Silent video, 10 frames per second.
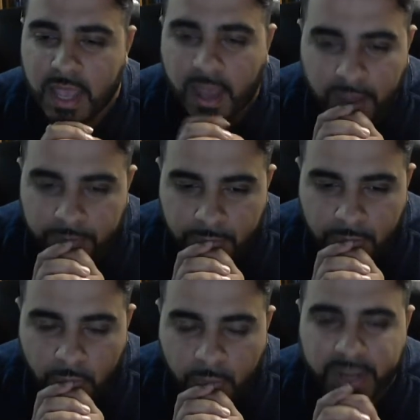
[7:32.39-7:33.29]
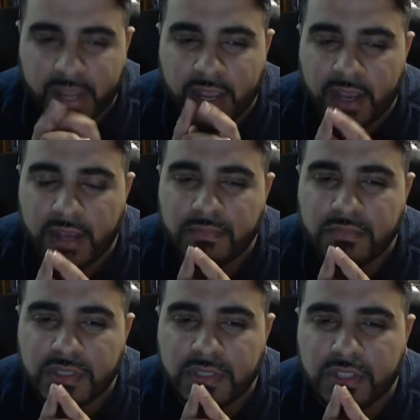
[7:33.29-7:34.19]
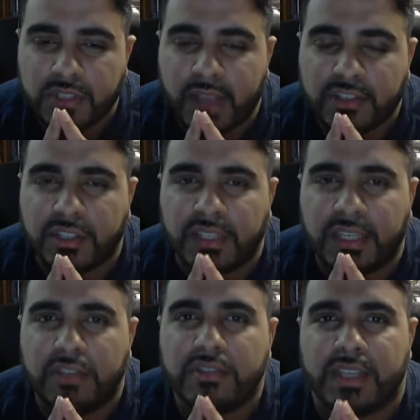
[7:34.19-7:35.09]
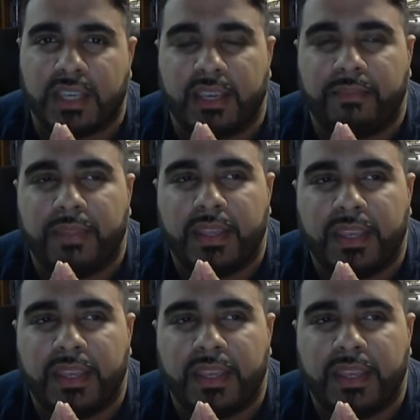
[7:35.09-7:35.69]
When it comes to actually using it,